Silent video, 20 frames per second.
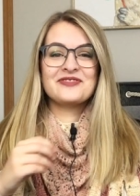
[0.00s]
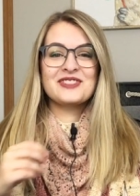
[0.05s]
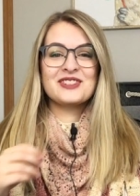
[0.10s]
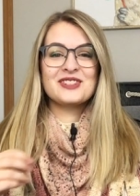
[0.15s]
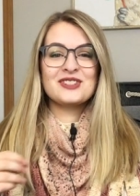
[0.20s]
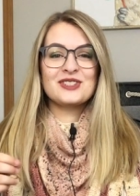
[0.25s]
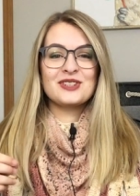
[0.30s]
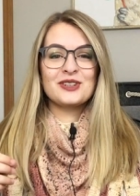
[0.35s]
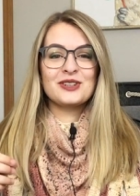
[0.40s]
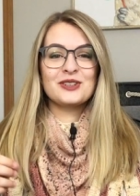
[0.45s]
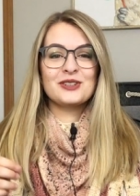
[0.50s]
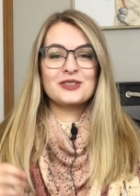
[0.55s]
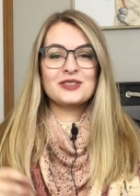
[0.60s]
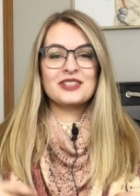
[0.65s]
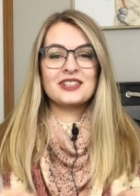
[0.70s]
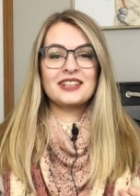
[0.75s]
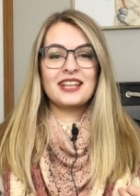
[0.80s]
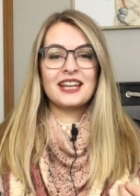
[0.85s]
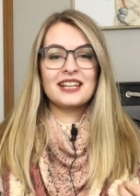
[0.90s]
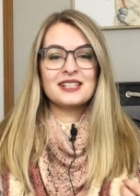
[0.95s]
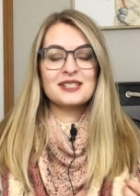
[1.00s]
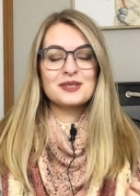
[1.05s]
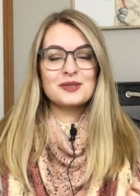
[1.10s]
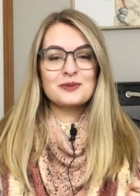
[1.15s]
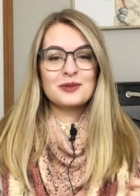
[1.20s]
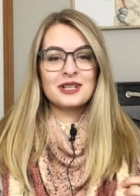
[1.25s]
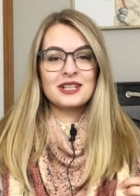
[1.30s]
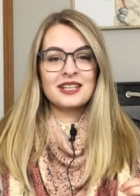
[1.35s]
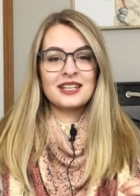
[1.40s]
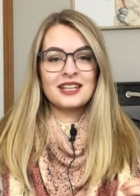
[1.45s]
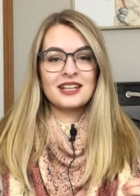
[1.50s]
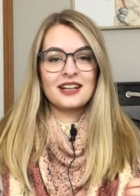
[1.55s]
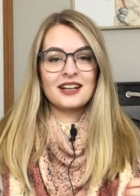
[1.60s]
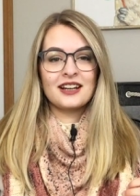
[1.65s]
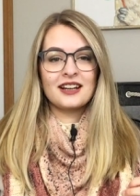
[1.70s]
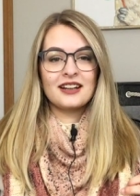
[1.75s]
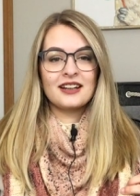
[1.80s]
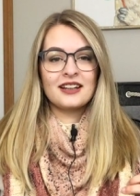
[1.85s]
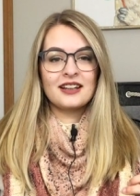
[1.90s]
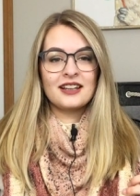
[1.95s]
So the lightest one
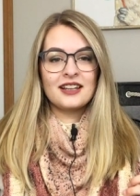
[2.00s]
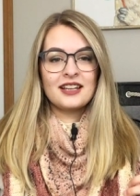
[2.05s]
here,